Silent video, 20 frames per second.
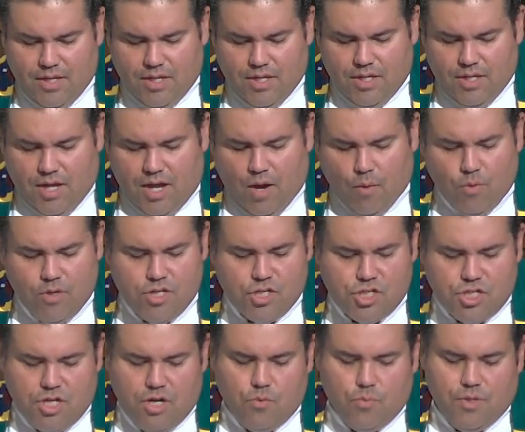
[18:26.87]
I want to
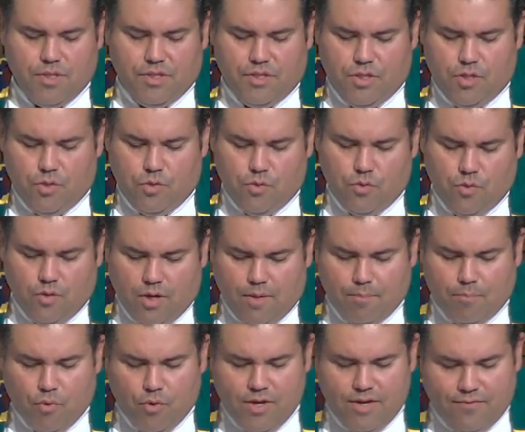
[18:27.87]
share with you a
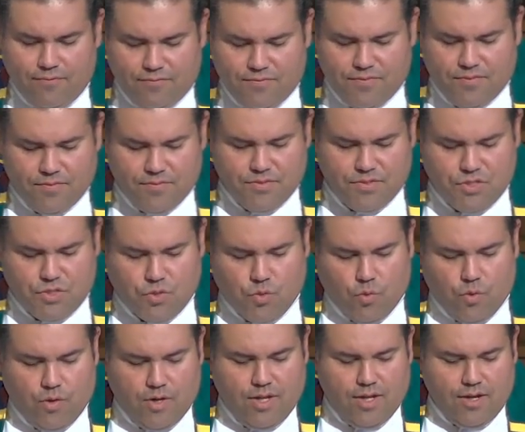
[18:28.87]
brief
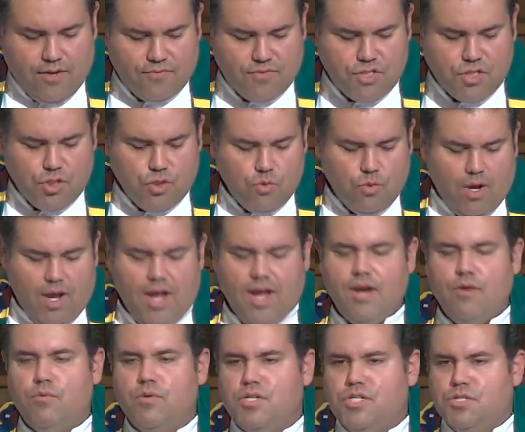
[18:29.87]
story of two
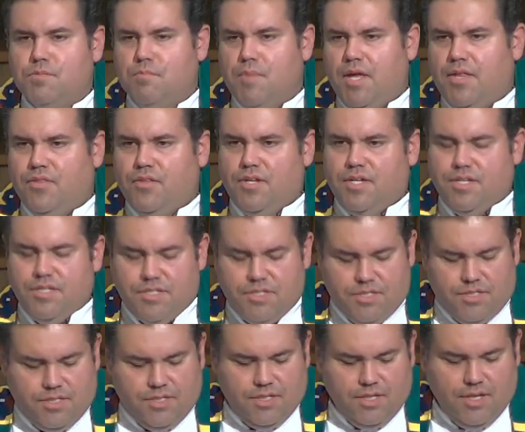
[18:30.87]
Irish
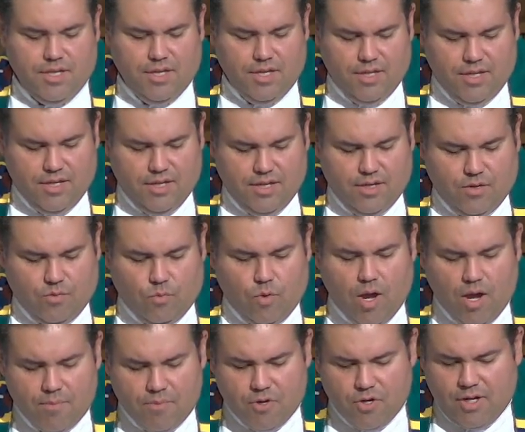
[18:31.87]
Methodists,
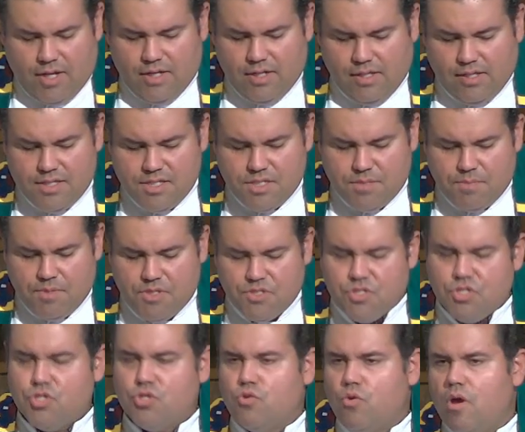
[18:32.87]
Robert and Elizabeth
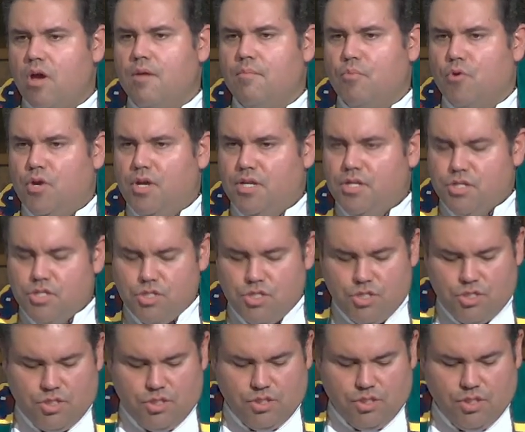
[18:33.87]

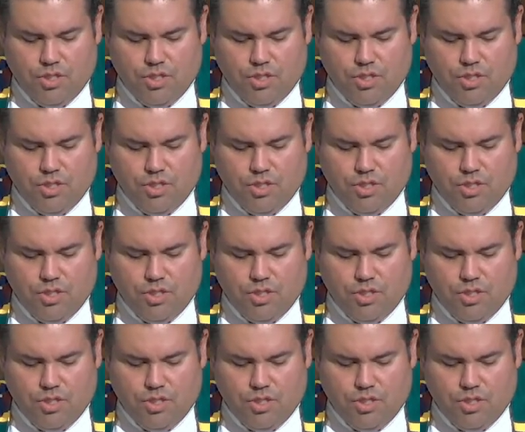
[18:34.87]
Strawbridge.